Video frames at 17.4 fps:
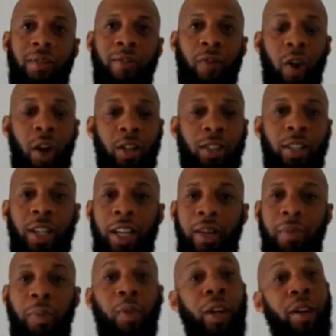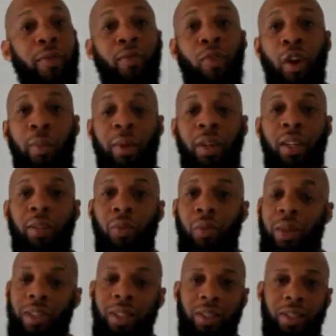varsity print formula,
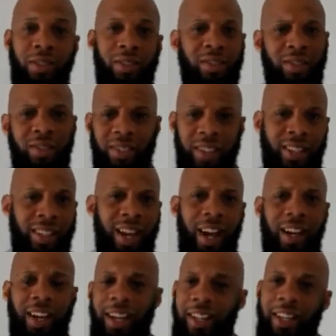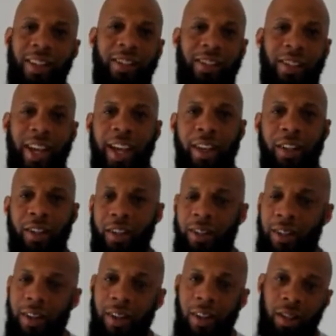which is kind of like their
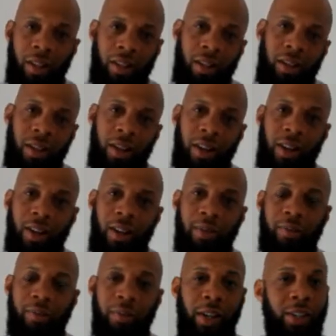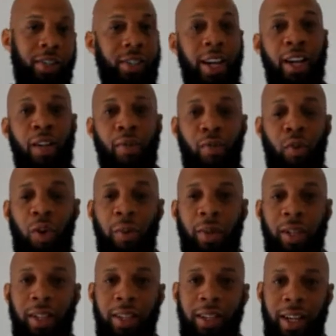standard
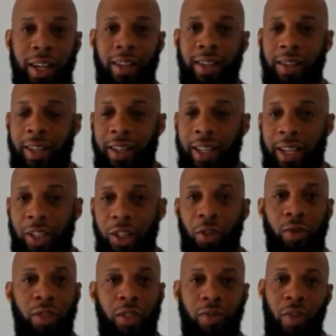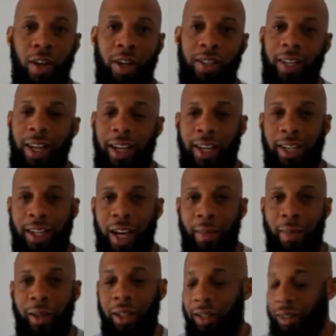formula that they use as far as
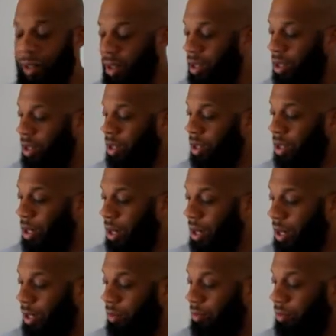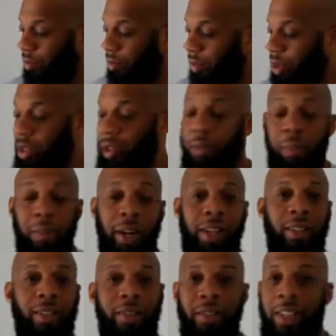economic.
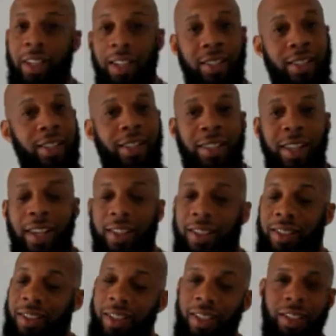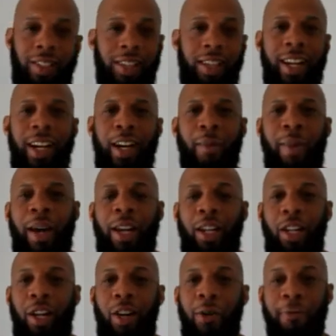But just to let
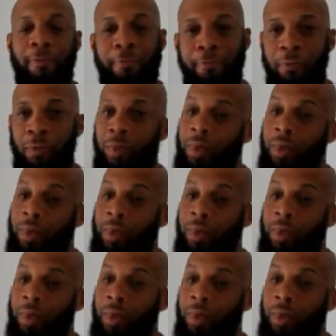everybody know,